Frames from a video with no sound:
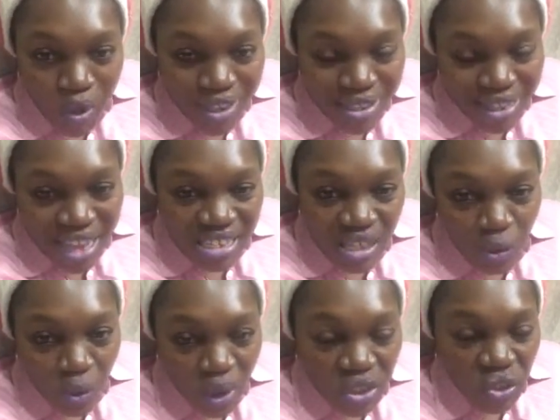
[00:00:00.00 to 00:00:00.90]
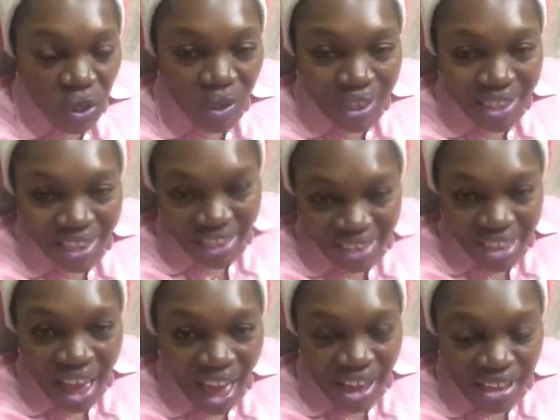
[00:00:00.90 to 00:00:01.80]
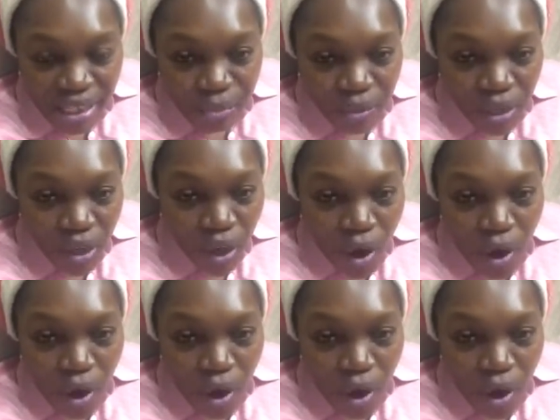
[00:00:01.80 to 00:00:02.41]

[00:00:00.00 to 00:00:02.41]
because that's the question a lady asked me.